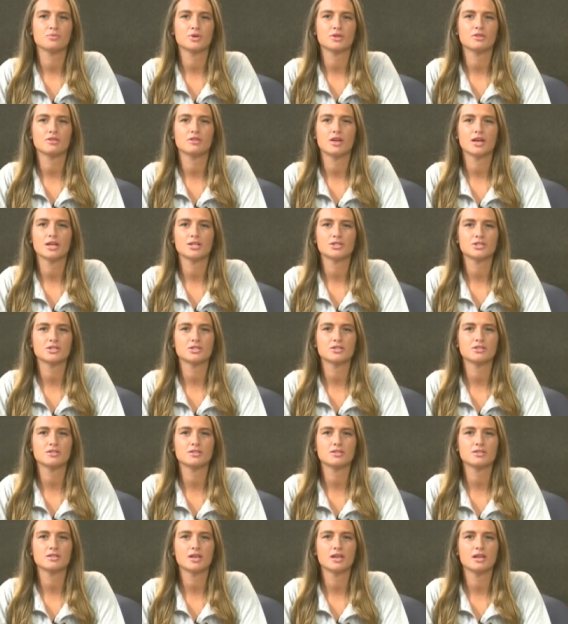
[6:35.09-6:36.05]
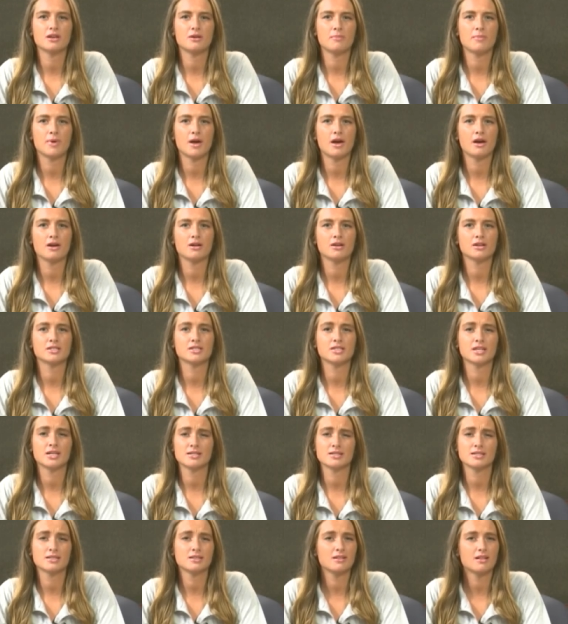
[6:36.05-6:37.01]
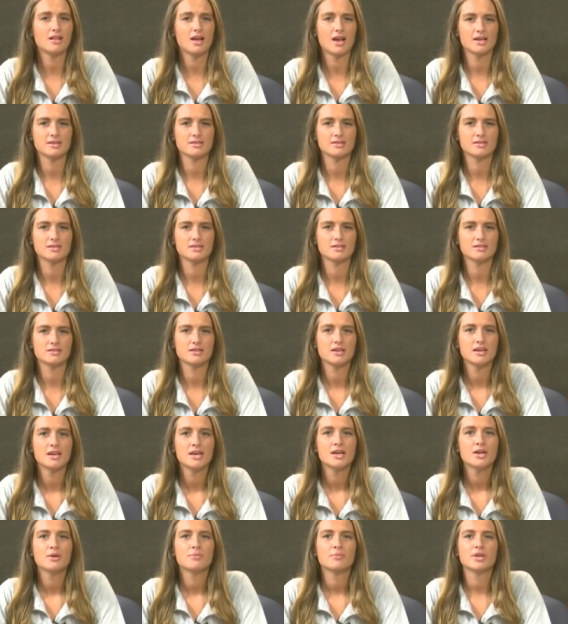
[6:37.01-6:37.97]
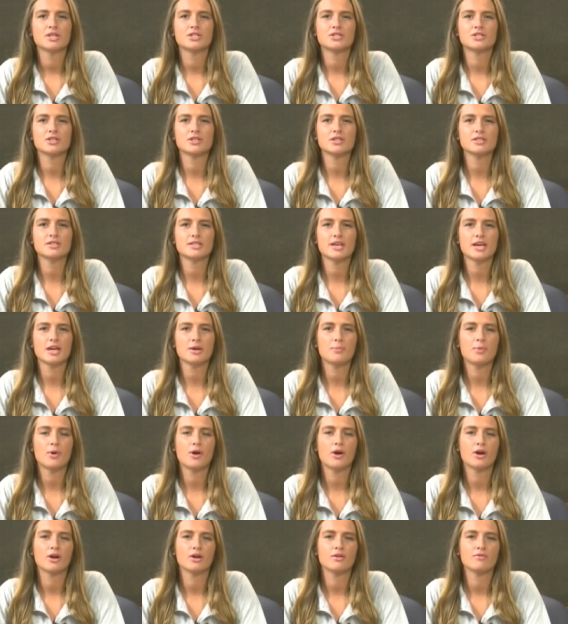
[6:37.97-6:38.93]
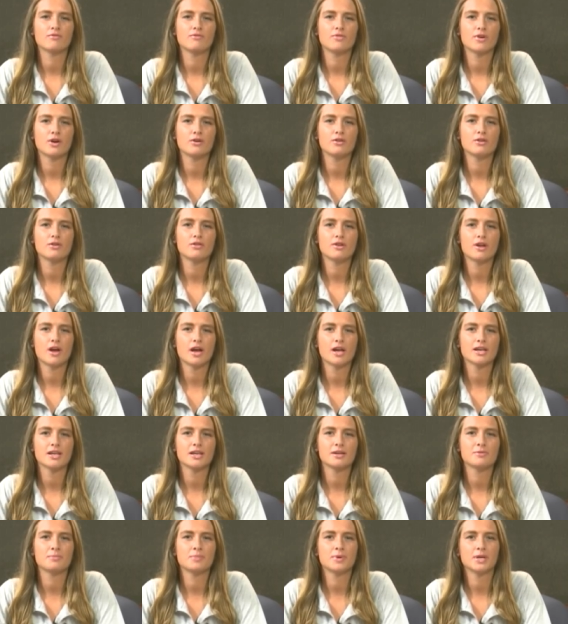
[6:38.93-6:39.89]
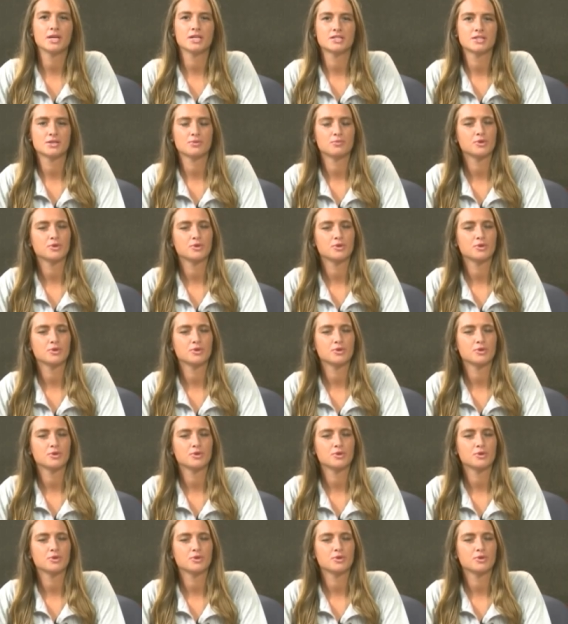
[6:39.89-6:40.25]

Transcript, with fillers: with lectures in about a dozen classes. Make sure to take part in photo night and pizza